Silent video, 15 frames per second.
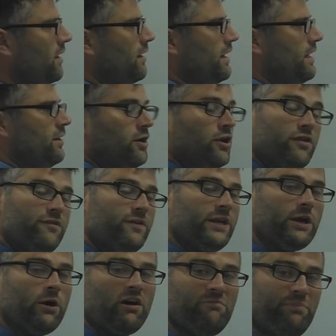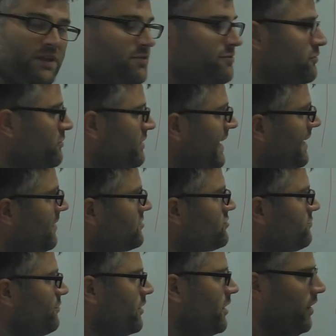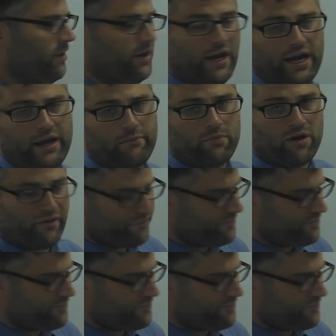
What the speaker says: In another video, I've been through the algebra of